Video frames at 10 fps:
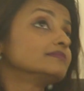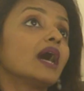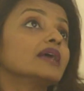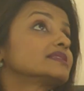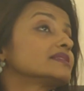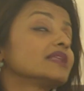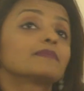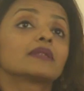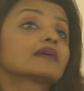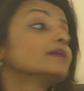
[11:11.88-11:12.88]
I
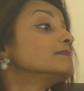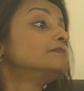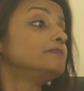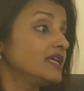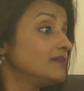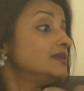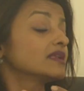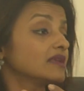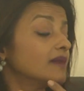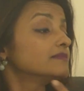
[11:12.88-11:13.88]
slept like a baby,
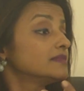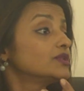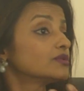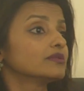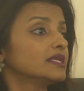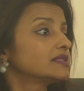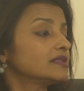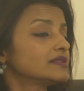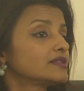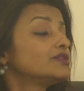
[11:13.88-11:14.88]
and I'm, you know,
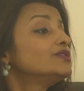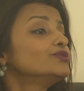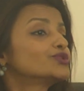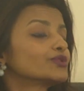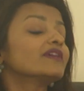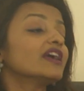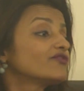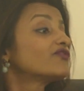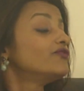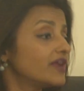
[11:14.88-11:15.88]
it's huge. I have
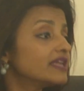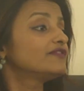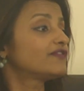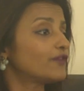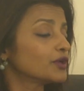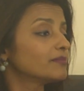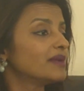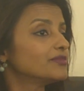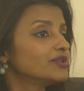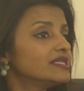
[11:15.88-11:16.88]
very fond
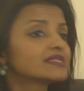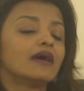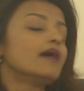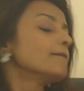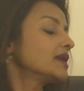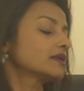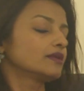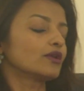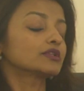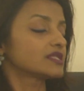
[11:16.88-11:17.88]
memories, but
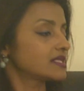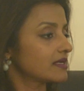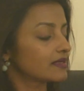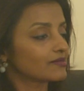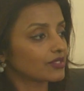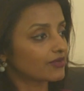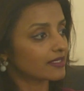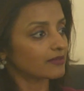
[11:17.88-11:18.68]
not a single regret